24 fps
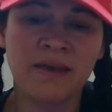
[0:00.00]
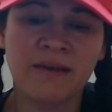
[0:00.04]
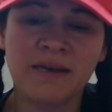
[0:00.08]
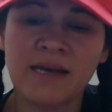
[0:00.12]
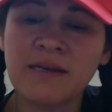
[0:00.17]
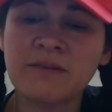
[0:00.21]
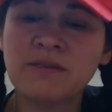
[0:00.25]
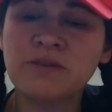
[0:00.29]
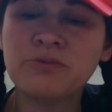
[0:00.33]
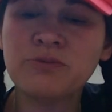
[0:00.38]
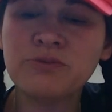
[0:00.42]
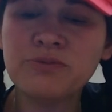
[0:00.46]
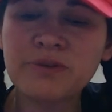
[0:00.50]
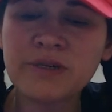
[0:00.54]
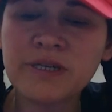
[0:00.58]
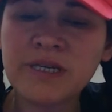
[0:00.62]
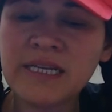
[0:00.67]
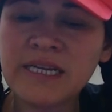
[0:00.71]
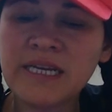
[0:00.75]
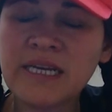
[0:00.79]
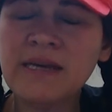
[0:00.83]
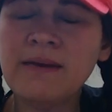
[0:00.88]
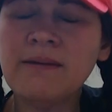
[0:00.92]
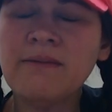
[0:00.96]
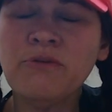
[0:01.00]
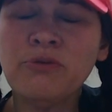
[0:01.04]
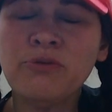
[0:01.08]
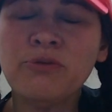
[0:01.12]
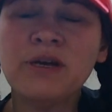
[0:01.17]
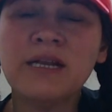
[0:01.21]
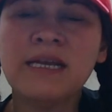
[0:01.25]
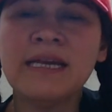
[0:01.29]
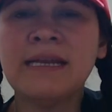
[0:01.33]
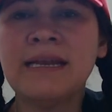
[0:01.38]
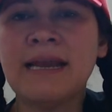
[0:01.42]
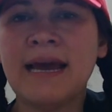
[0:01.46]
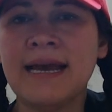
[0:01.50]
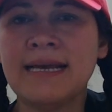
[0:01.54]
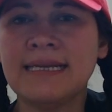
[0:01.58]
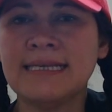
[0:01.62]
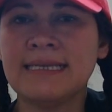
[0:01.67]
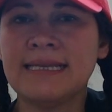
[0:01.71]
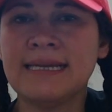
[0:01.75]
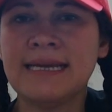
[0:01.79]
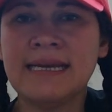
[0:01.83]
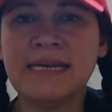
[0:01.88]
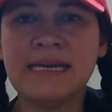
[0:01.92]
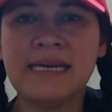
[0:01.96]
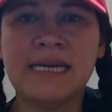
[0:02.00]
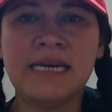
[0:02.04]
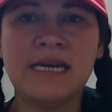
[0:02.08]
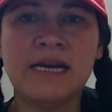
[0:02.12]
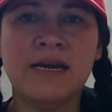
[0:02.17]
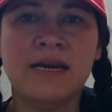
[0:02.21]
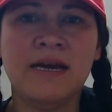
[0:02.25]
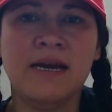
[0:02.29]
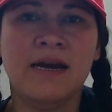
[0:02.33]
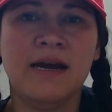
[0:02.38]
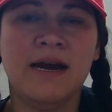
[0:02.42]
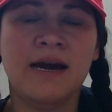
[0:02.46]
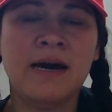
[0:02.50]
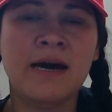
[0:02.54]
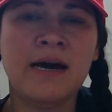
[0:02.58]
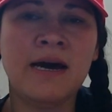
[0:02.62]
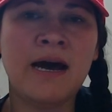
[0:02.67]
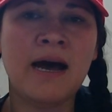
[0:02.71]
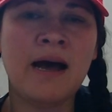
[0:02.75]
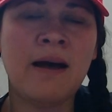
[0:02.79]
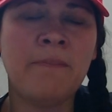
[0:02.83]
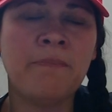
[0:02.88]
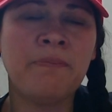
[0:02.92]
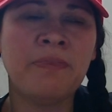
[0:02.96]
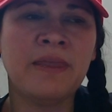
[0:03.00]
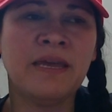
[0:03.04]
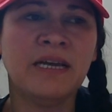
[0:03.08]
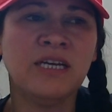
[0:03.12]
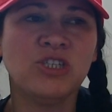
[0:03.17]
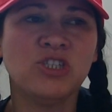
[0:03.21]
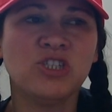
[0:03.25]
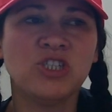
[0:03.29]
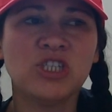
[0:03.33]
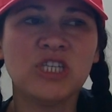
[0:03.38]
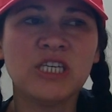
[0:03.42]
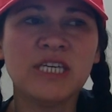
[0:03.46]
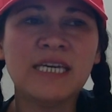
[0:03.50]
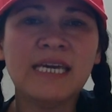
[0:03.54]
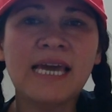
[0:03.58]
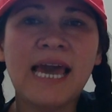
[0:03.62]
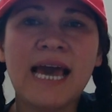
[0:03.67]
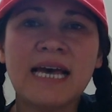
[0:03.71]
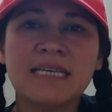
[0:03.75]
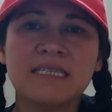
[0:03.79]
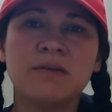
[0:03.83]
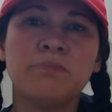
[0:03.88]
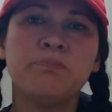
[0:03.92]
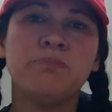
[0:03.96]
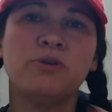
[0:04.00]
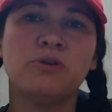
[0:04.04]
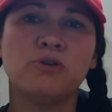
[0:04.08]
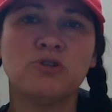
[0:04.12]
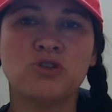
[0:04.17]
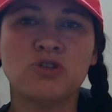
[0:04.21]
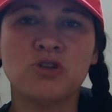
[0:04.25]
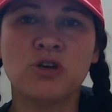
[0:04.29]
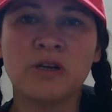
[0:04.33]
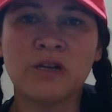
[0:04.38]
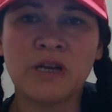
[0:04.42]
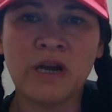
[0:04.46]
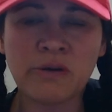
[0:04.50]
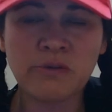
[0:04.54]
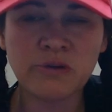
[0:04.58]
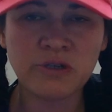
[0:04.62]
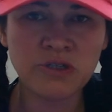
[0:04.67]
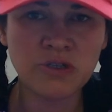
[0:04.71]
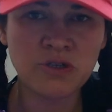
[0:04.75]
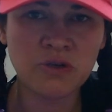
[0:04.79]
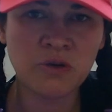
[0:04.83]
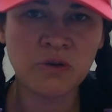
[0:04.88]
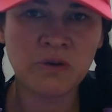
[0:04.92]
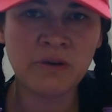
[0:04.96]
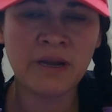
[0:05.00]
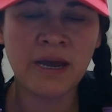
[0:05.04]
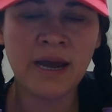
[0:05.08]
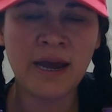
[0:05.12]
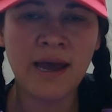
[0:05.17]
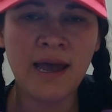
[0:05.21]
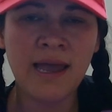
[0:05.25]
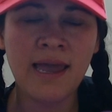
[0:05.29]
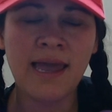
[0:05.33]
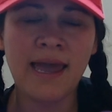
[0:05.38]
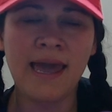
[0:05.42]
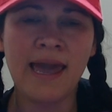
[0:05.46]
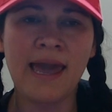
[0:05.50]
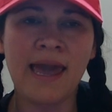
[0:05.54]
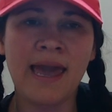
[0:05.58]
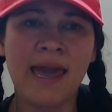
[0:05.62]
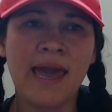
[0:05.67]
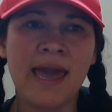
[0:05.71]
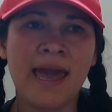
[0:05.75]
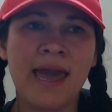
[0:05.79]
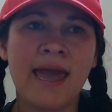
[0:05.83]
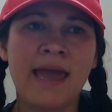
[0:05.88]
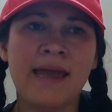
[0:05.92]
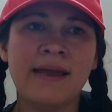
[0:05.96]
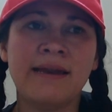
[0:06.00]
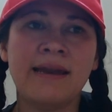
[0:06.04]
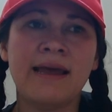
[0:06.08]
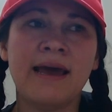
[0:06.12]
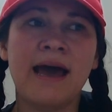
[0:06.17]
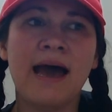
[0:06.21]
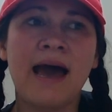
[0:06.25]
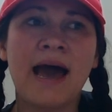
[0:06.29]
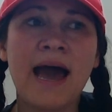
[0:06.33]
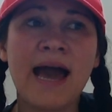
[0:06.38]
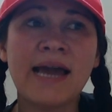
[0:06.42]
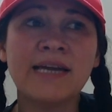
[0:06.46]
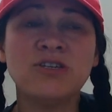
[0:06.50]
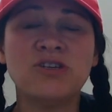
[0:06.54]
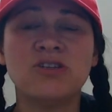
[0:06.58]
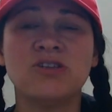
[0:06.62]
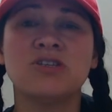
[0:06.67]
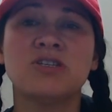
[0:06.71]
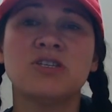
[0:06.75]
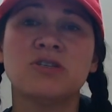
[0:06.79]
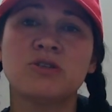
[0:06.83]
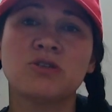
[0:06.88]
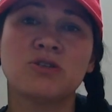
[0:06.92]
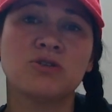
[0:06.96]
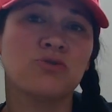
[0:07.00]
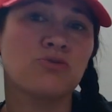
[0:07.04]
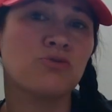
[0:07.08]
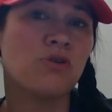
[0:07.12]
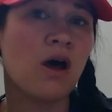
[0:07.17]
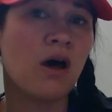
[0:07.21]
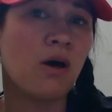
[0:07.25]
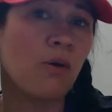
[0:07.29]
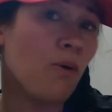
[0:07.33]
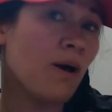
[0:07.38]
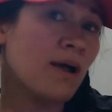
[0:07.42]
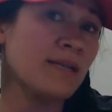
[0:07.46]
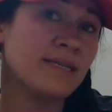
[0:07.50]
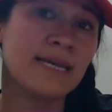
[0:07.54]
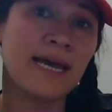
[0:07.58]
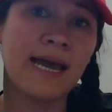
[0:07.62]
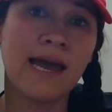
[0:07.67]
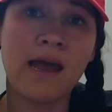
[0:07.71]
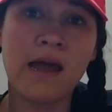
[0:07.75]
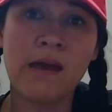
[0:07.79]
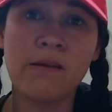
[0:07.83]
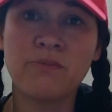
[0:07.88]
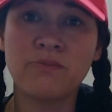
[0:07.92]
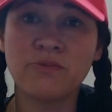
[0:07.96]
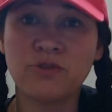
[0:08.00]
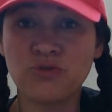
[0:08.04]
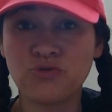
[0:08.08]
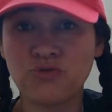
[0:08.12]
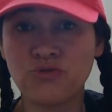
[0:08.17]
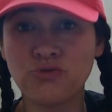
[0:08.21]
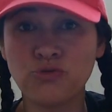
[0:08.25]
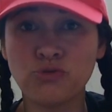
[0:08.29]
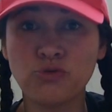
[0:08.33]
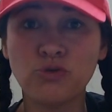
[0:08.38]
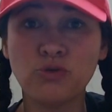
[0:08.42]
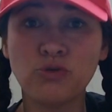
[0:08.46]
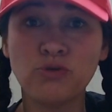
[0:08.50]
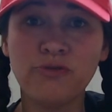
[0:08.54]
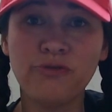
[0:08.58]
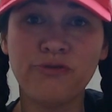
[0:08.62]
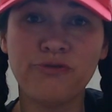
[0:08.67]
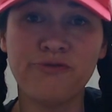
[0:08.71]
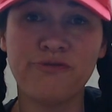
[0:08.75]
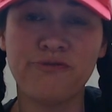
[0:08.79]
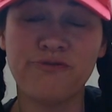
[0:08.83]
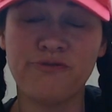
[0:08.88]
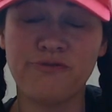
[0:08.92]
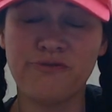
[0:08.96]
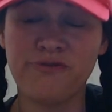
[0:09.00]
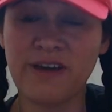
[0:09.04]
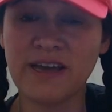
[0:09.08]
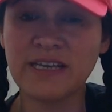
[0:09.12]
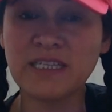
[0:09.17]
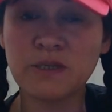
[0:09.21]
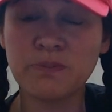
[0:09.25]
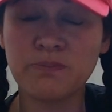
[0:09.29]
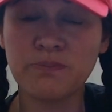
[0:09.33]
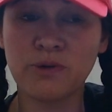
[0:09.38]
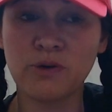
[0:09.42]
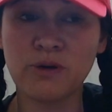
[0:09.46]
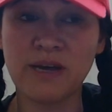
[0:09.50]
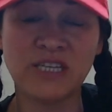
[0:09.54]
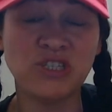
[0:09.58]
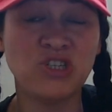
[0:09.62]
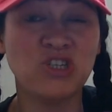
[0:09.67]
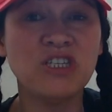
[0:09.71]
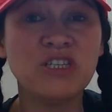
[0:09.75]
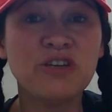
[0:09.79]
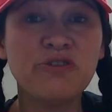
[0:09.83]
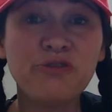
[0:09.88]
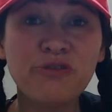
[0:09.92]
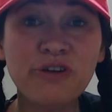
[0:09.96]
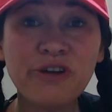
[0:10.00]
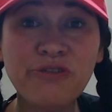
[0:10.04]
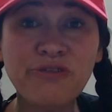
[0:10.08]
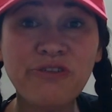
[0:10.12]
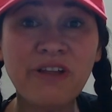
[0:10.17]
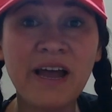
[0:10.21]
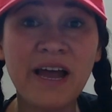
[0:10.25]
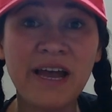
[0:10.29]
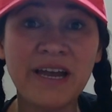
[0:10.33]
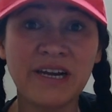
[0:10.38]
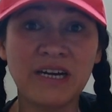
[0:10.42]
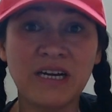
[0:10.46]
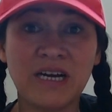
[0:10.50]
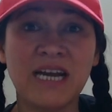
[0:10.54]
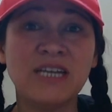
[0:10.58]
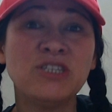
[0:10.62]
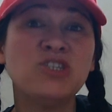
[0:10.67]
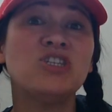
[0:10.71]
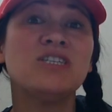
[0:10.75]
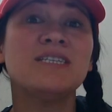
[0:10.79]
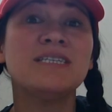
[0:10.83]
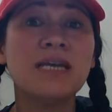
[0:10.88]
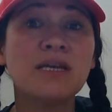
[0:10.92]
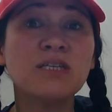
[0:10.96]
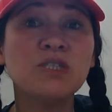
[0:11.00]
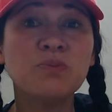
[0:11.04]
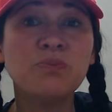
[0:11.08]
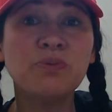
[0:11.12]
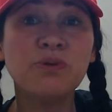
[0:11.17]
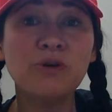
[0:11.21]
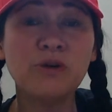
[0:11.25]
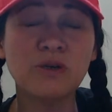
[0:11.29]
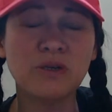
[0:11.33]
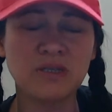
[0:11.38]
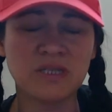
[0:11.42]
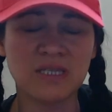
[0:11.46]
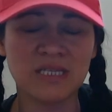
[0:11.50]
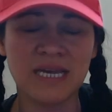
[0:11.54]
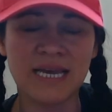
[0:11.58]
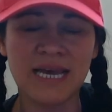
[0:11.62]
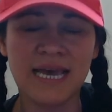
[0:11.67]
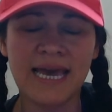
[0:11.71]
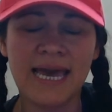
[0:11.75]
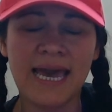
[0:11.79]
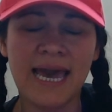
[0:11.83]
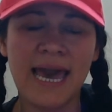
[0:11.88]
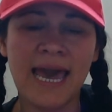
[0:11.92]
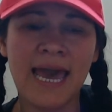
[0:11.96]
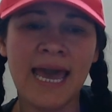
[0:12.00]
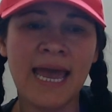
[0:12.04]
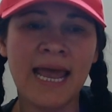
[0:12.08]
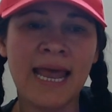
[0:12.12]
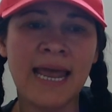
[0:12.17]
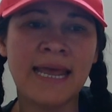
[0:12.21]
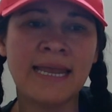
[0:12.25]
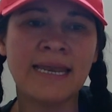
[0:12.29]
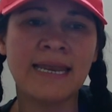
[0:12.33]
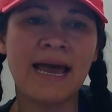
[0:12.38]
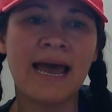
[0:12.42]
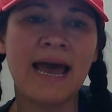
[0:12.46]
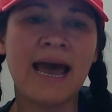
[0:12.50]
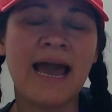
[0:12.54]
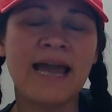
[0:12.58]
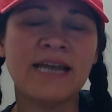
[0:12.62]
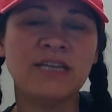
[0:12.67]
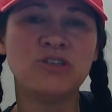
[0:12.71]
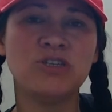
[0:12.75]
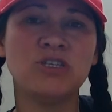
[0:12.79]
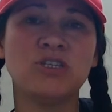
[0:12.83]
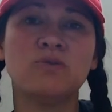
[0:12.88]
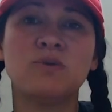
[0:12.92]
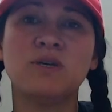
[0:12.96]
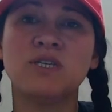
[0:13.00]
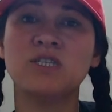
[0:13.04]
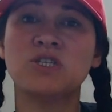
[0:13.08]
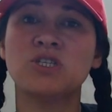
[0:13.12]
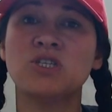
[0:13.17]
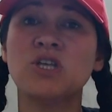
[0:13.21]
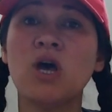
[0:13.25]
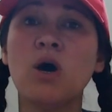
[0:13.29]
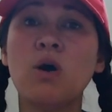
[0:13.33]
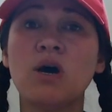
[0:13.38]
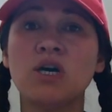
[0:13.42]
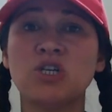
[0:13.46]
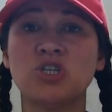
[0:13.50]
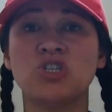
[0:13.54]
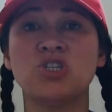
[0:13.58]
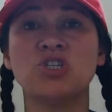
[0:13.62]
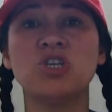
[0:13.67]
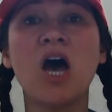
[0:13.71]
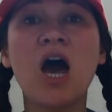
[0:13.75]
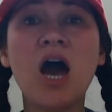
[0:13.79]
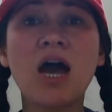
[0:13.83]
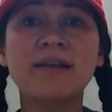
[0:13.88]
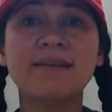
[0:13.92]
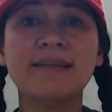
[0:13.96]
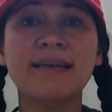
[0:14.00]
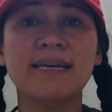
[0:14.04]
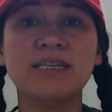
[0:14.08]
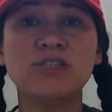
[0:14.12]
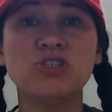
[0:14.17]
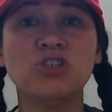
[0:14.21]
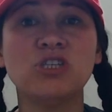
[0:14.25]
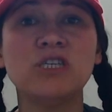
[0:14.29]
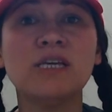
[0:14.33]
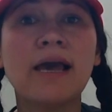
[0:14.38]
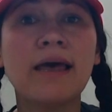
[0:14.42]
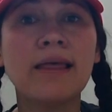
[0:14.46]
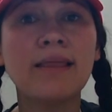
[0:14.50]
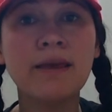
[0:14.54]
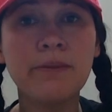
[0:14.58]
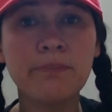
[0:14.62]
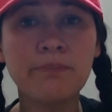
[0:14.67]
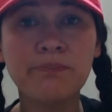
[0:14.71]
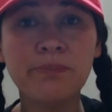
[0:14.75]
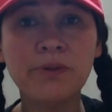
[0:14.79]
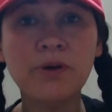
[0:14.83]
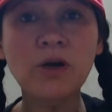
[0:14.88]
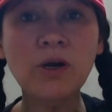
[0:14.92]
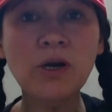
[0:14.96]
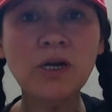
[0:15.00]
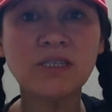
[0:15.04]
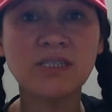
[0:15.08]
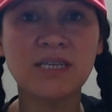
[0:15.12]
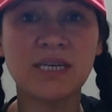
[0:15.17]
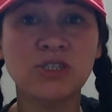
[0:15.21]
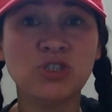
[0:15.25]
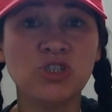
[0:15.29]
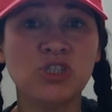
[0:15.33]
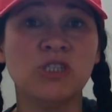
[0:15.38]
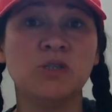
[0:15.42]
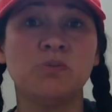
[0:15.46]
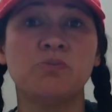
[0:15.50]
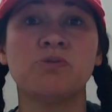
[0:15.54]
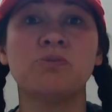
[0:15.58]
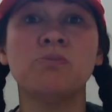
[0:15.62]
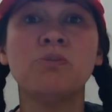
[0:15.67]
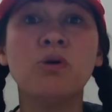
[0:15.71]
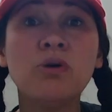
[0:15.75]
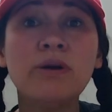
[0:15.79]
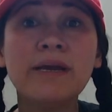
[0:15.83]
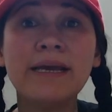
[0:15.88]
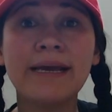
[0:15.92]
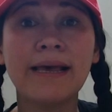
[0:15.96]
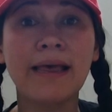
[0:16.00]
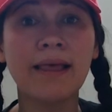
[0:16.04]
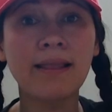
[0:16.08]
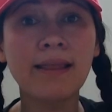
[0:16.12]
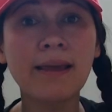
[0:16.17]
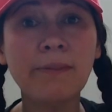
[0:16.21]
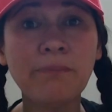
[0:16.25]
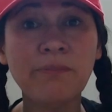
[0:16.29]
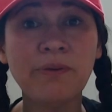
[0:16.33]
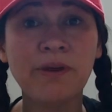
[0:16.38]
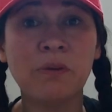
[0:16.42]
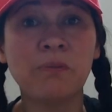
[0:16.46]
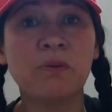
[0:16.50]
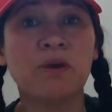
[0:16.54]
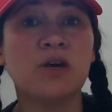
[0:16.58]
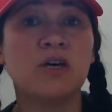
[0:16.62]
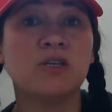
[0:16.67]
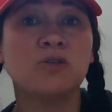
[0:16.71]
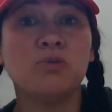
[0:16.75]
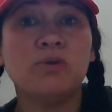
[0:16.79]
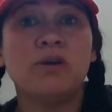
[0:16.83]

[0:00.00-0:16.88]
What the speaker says: is really, really nice lady. She has a bird store in Arizona, and I just scroll one time through Facebook, and she's a free flyer, and she sells birds. And I just was so shocked that she clipped birds, and she's promoting clipping because